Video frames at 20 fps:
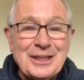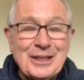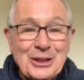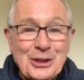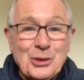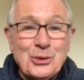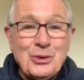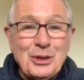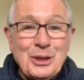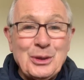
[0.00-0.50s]

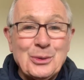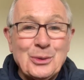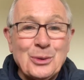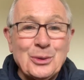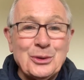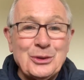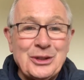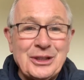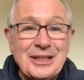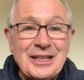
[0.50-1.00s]
3
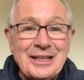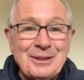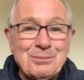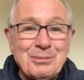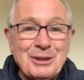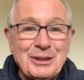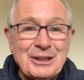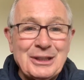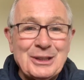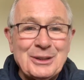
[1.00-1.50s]
goals and 8
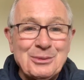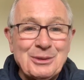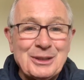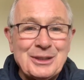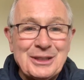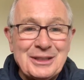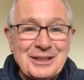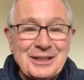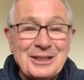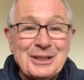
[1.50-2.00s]
points. What
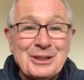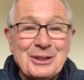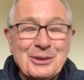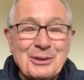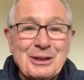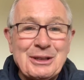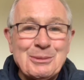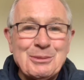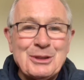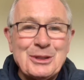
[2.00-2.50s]
an
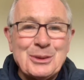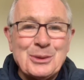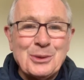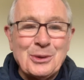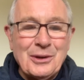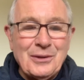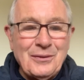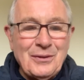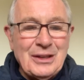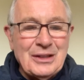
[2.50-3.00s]
incredible
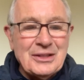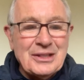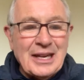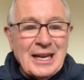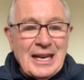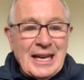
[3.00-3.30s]
scoring feat.